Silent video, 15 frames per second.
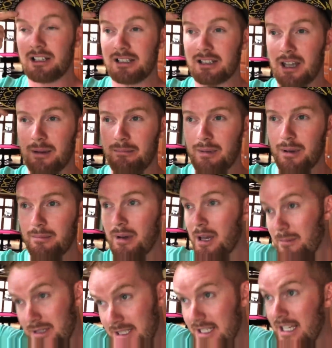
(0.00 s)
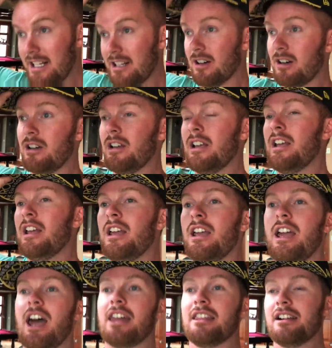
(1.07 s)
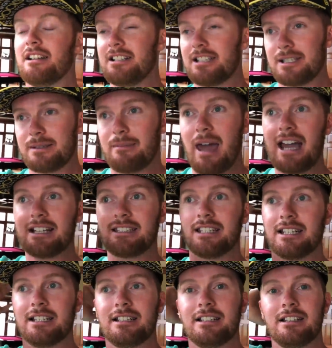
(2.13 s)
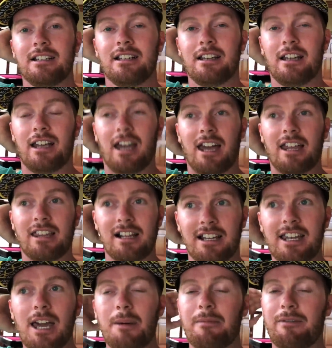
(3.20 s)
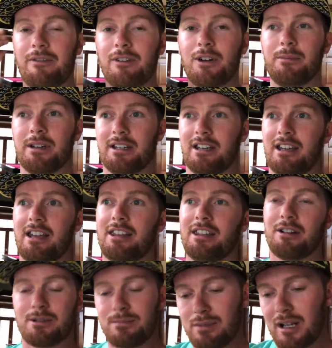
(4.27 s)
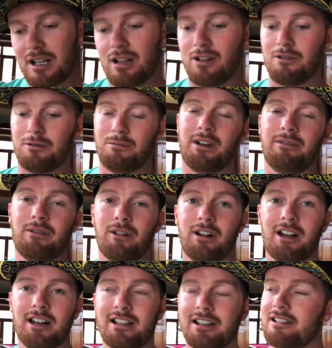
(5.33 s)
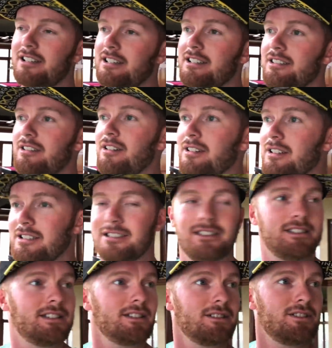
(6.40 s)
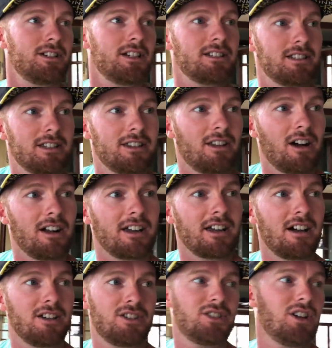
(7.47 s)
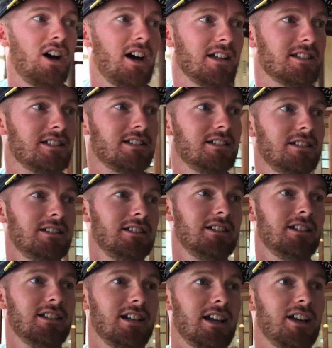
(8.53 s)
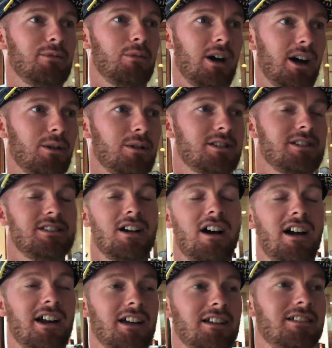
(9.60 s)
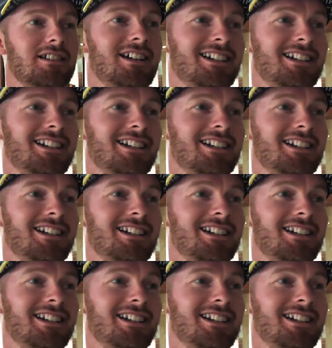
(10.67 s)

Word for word: I just got bit by a mosquito. And then I smacked it. And then I kept filming, and there was blood all over my forehead, and I didn't notice until Justin thought I got shot and why I wasn't dying.